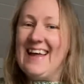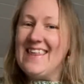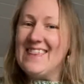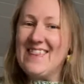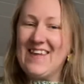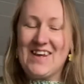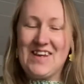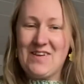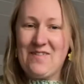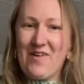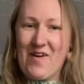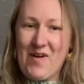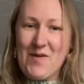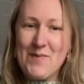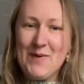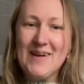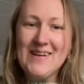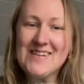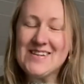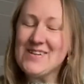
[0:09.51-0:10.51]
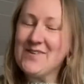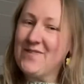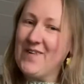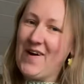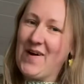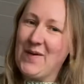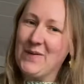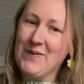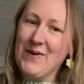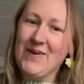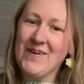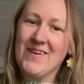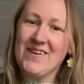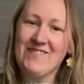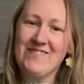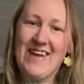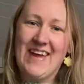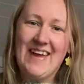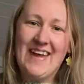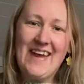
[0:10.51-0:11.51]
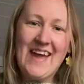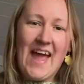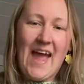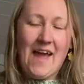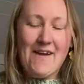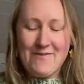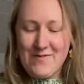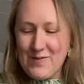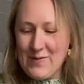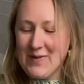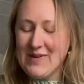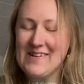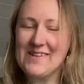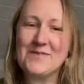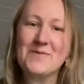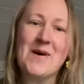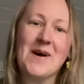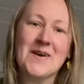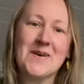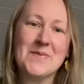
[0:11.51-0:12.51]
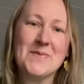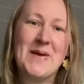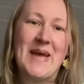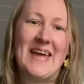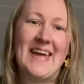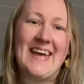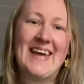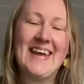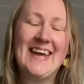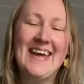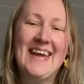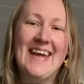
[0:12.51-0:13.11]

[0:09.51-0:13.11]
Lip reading: Thank you very much. You're very welcome here. Everyone is welcome here.